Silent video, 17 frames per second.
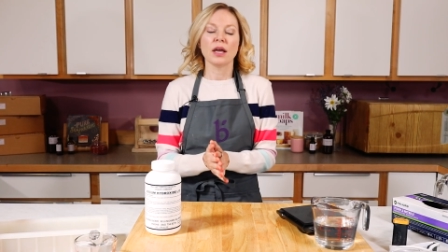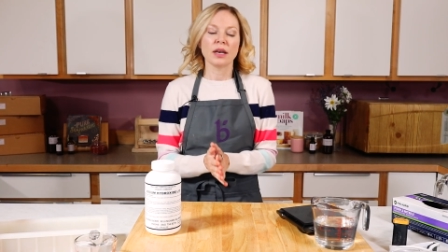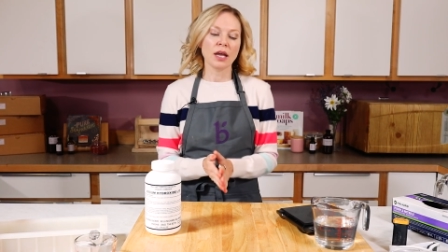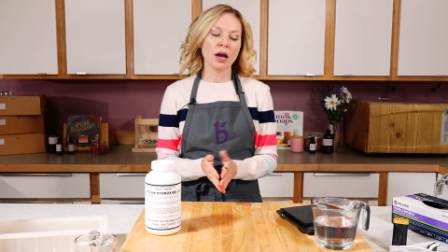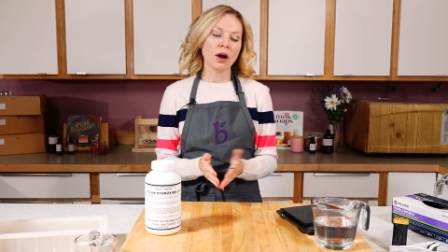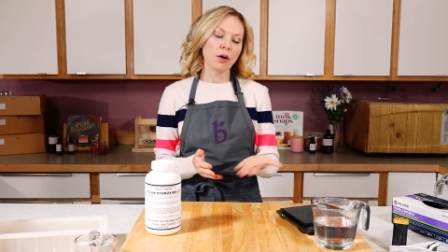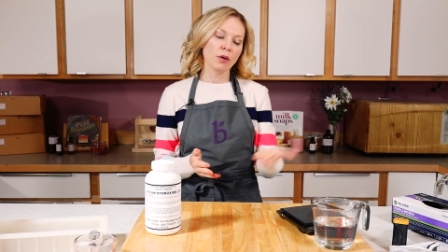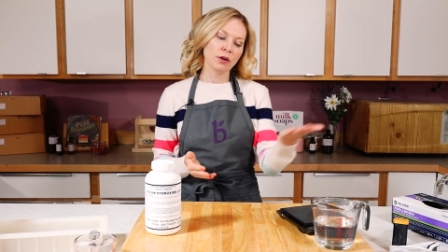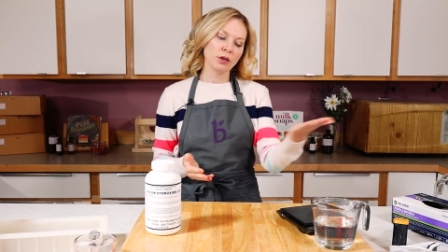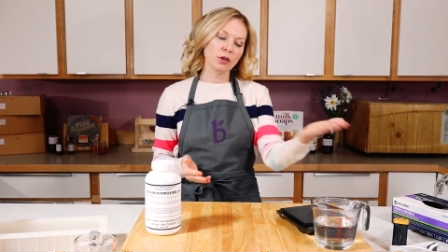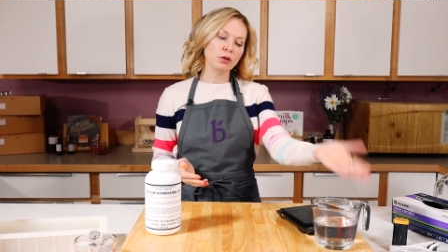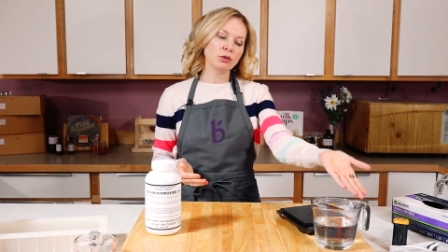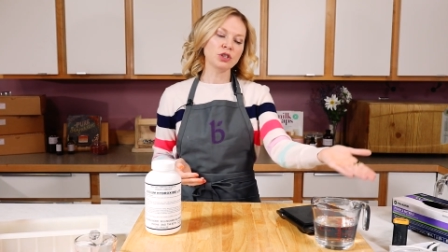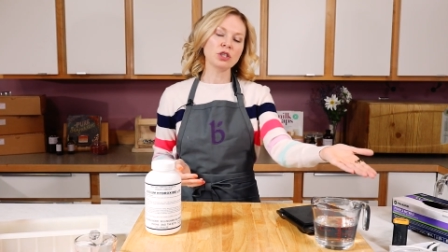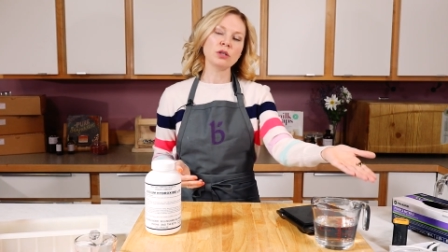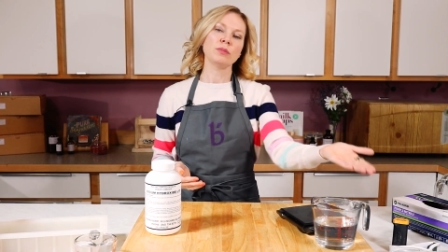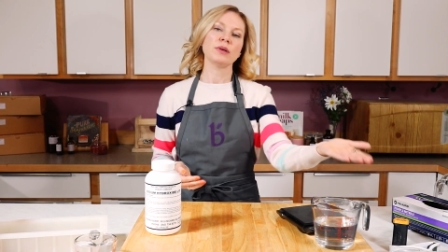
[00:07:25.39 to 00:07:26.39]
Now,
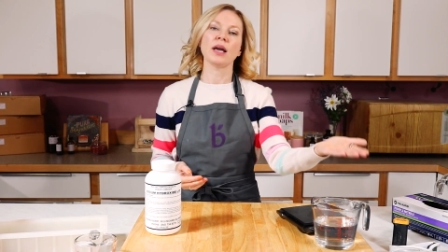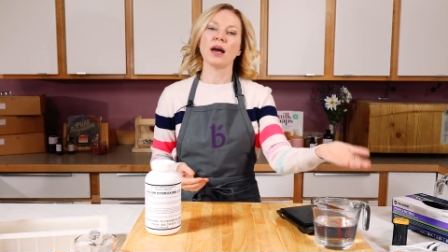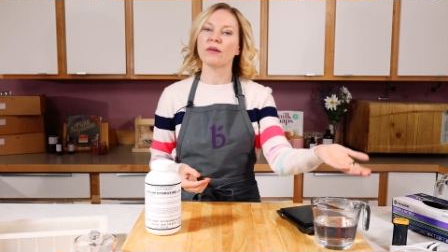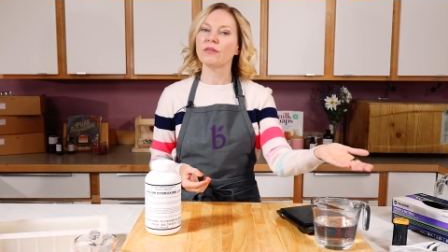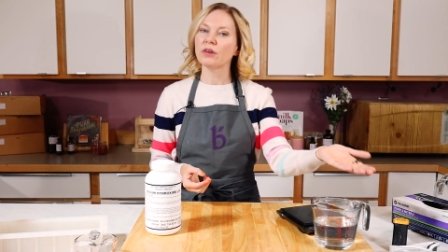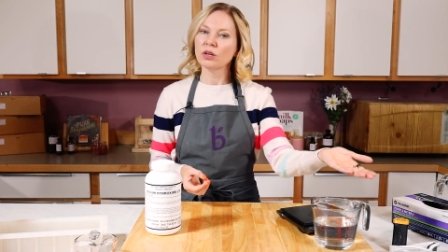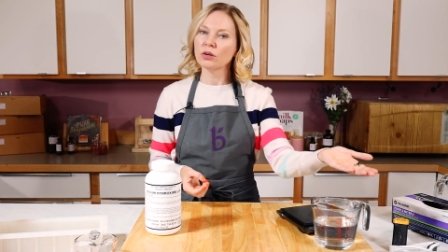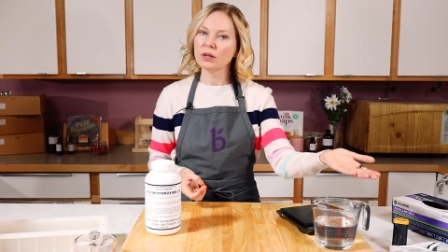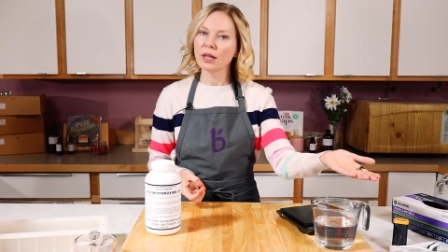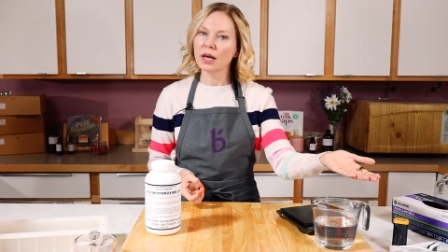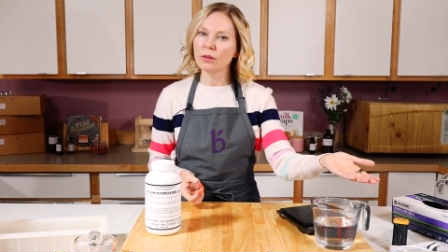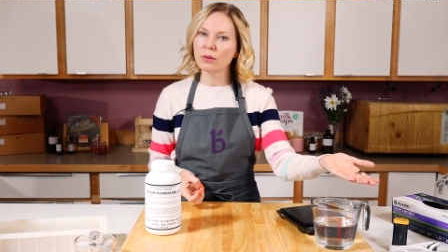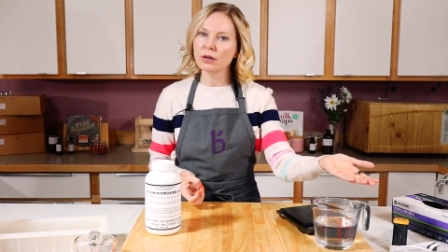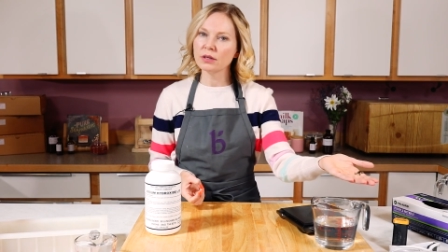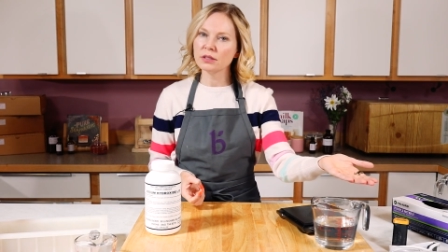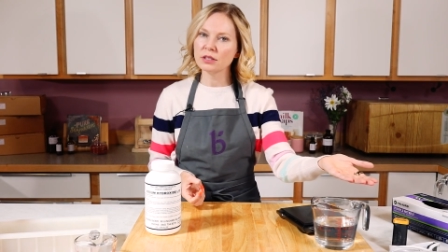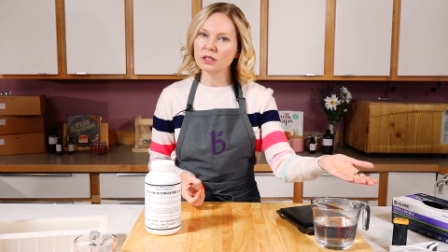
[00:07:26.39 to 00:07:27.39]
you shouldn't be having your lye
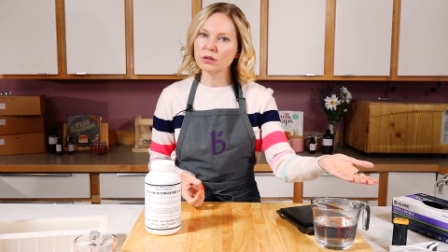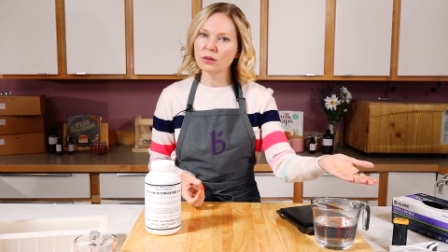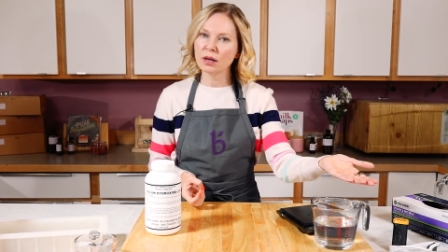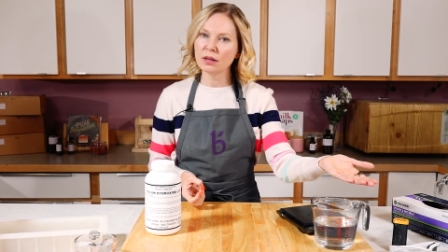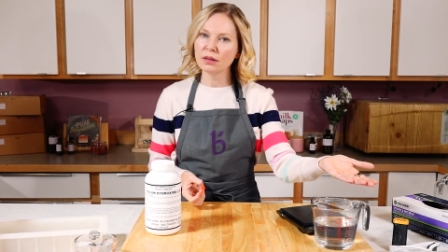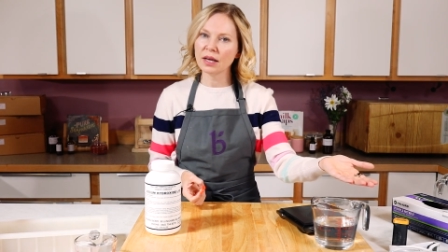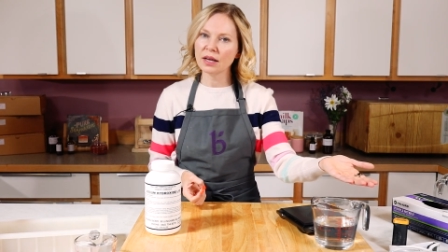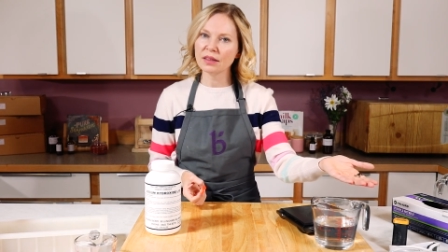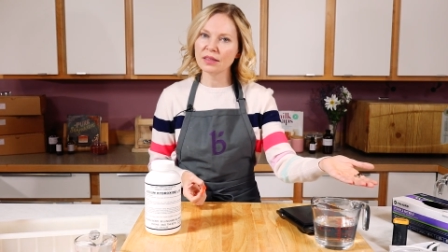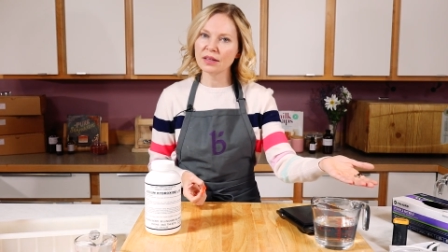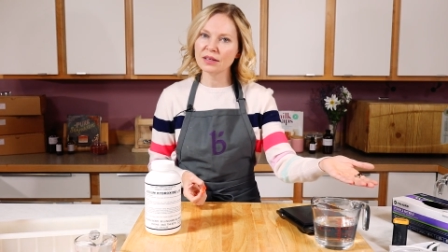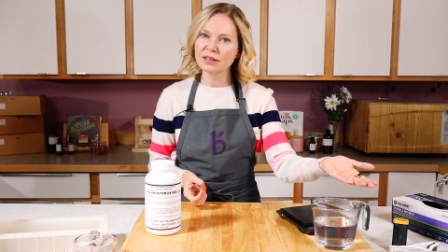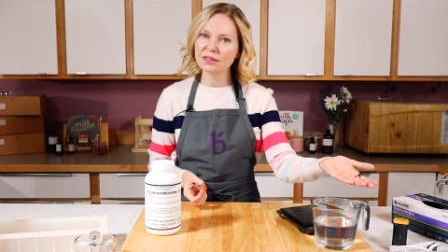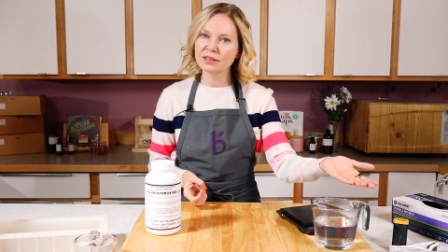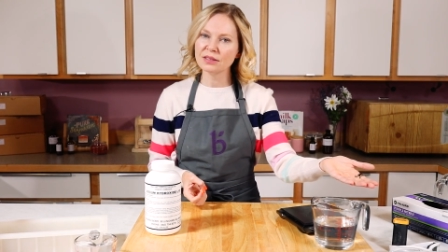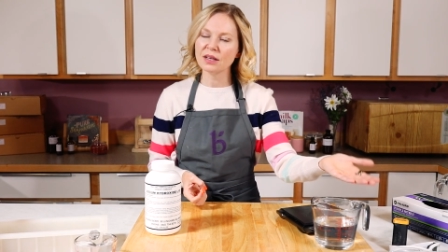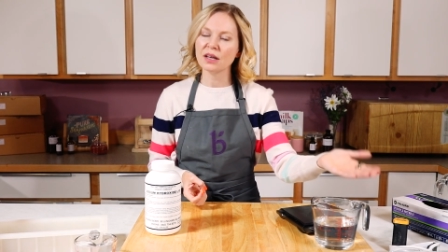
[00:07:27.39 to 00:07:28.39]
water sit around like
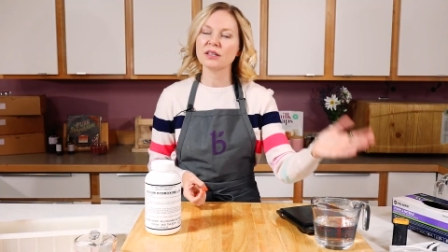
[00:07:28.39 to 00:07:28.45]
this,